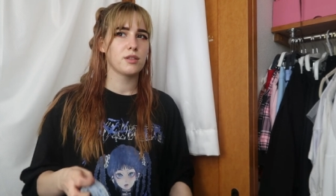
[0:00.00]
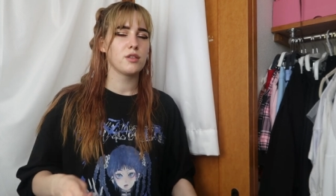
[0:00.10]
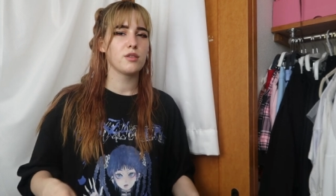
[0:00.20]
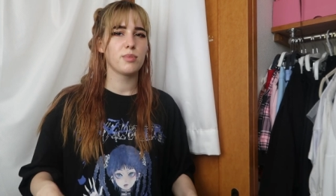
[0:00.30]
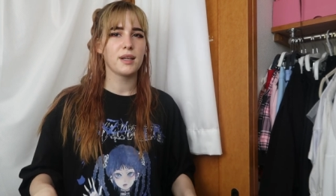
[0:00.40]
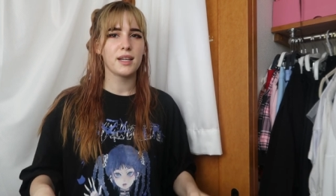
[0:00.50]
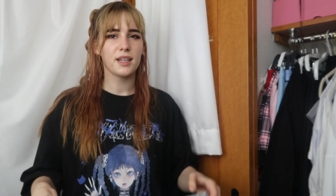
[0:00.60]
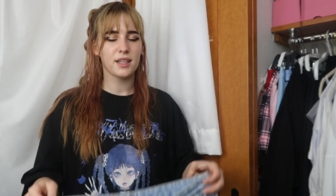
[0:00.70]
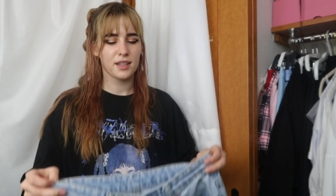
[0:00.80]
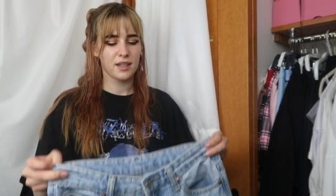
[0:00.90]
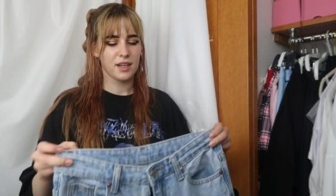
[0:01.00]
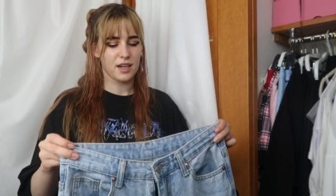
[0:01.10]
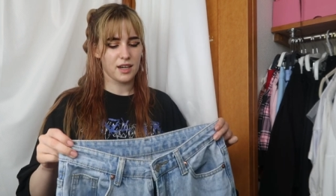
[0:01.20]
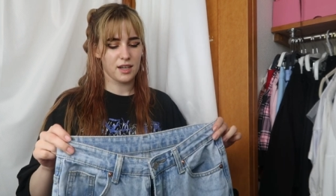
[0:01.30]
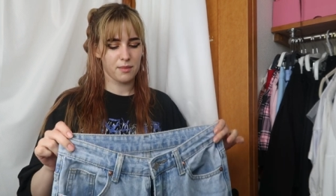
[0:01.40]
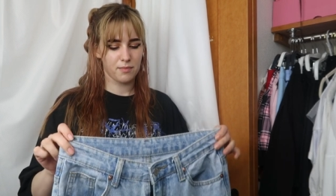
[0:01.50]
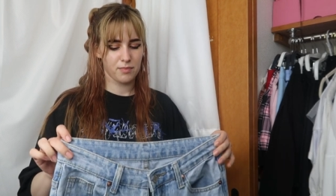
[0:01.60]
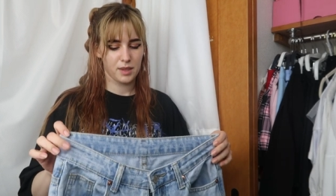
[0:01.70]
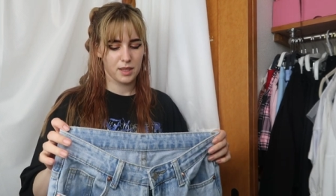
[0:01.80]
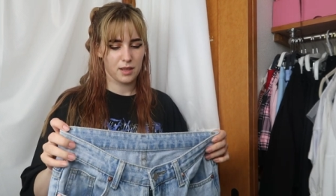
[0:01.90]
too big
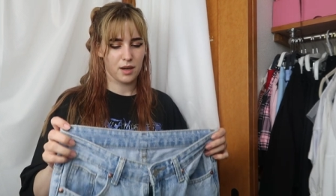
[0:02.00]
um,